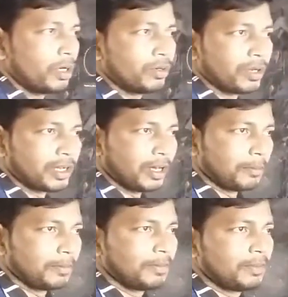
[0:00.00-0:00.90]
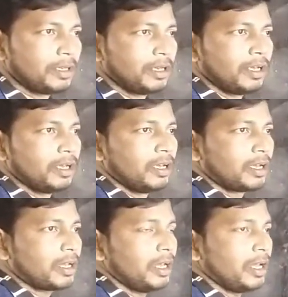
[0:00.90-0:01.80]
word will come.
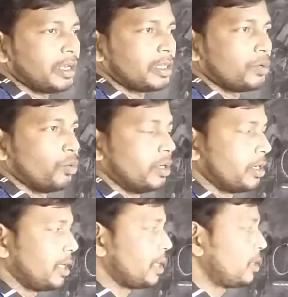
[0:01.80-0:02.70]
Okay, another word